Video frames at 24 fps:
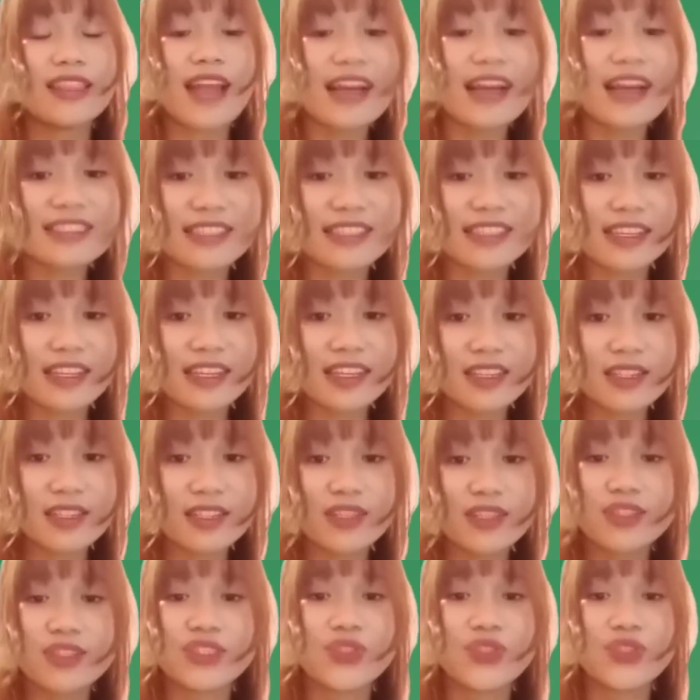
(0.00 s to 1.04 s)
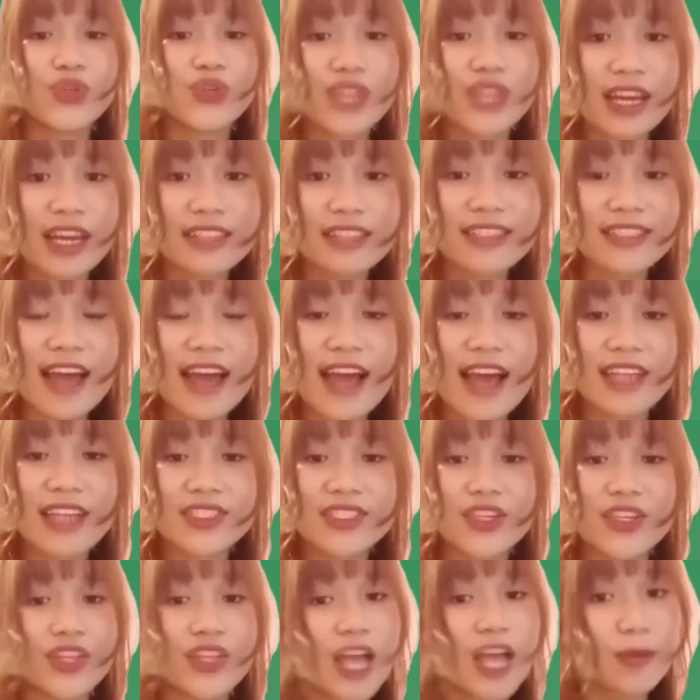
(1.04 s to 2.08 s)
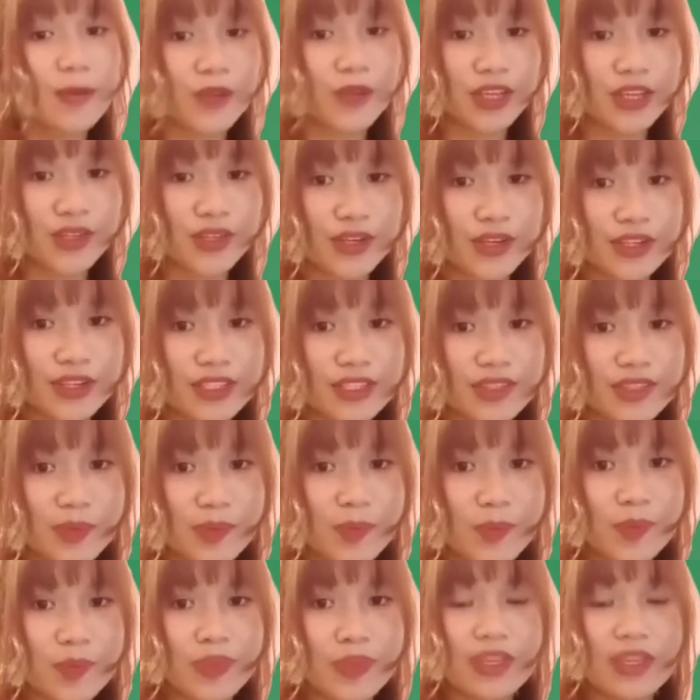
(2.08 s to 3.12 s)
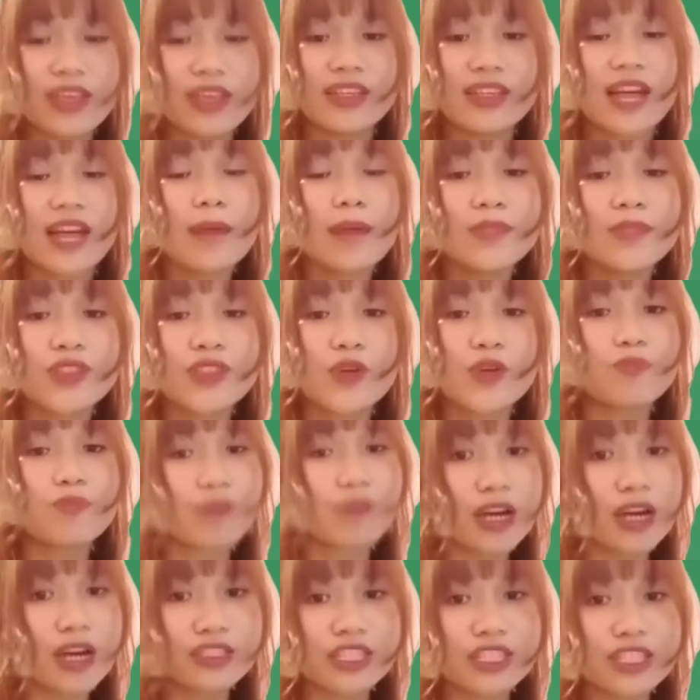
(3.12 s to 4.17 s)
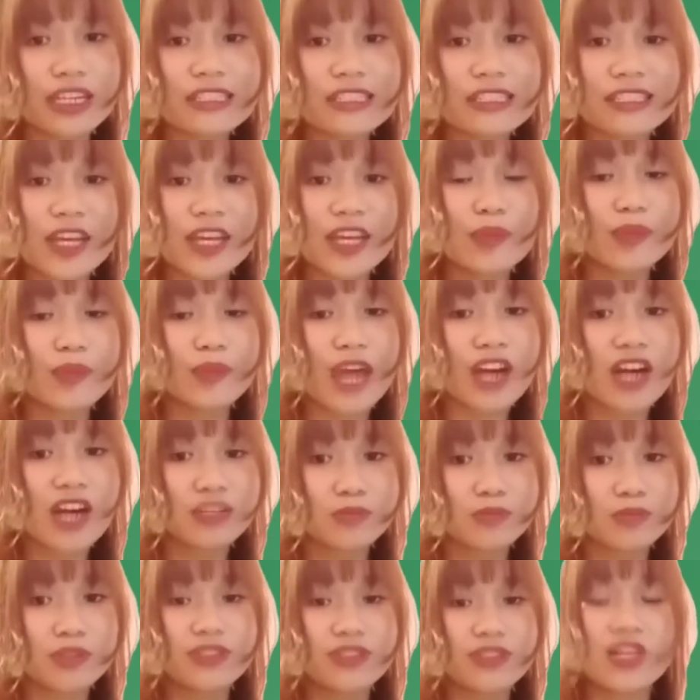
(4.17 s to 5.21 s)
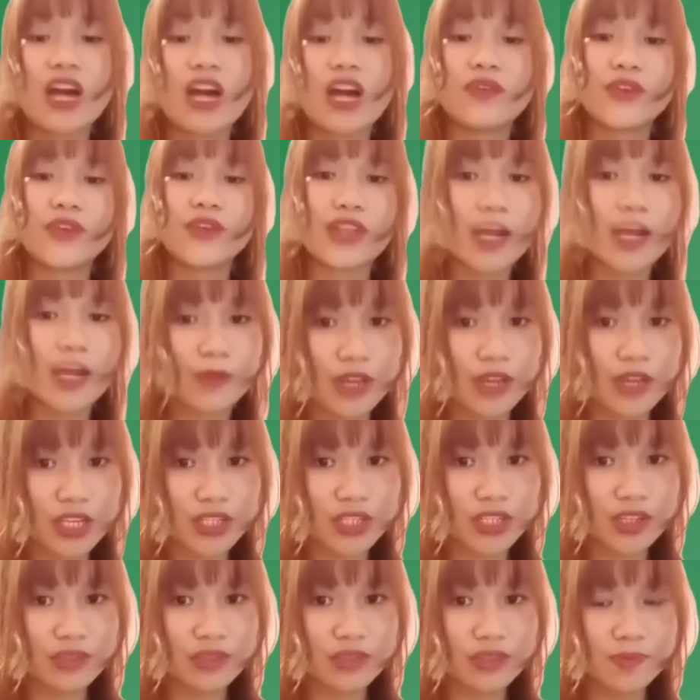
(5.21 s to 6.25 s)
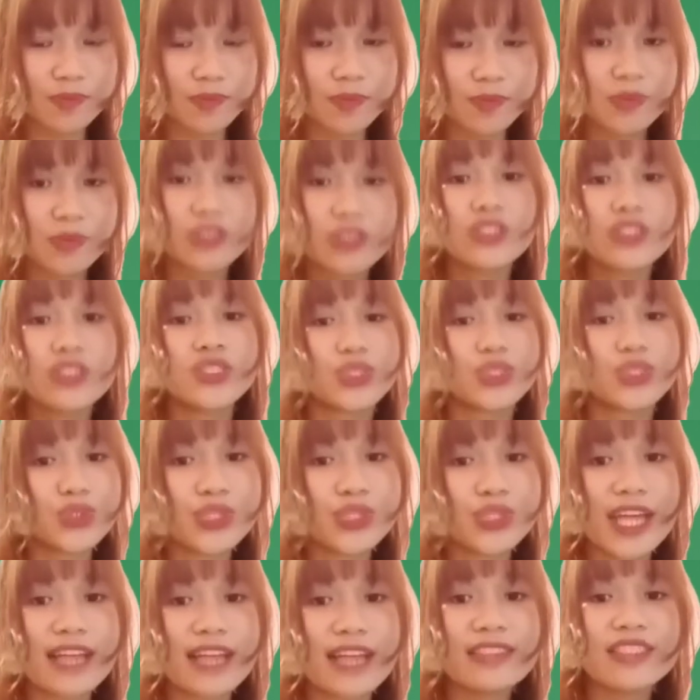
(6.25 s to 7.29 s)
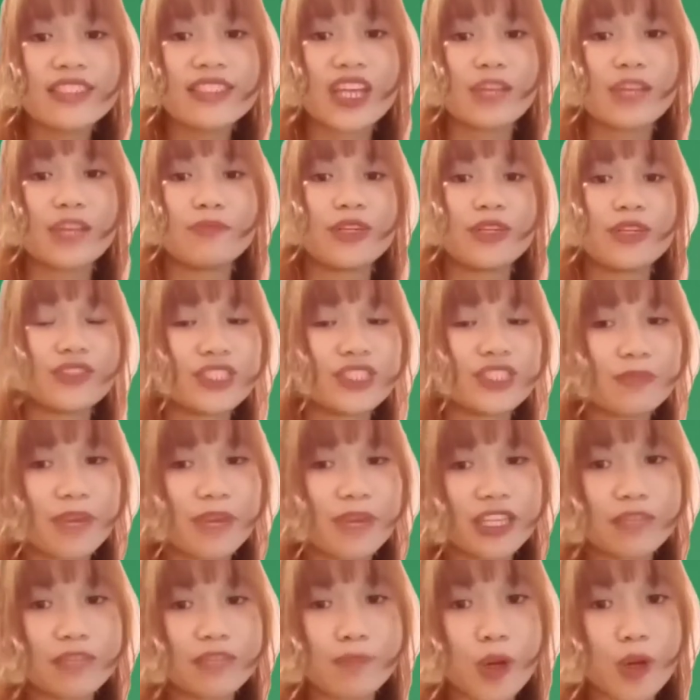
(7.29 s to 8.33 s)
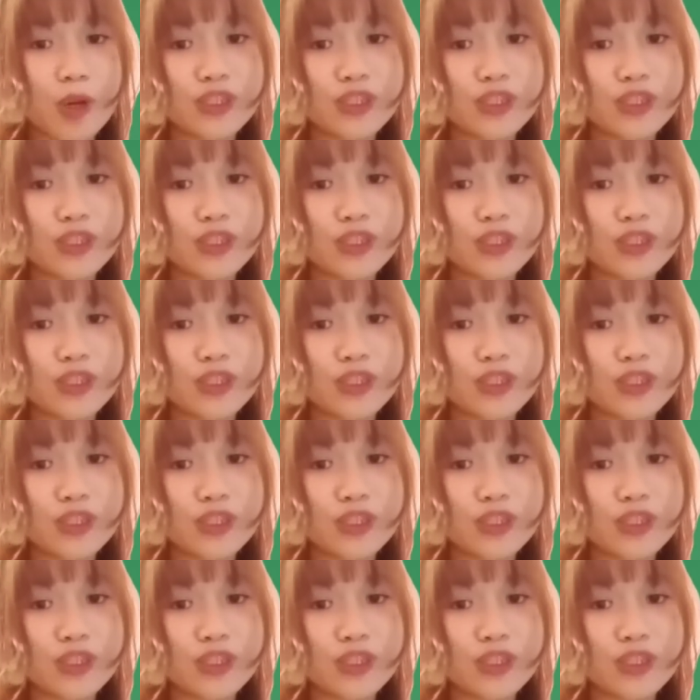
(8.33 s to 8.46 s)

Lastly, students as collaborators. Capstone projects can be outputs of collaboration. Students can participate in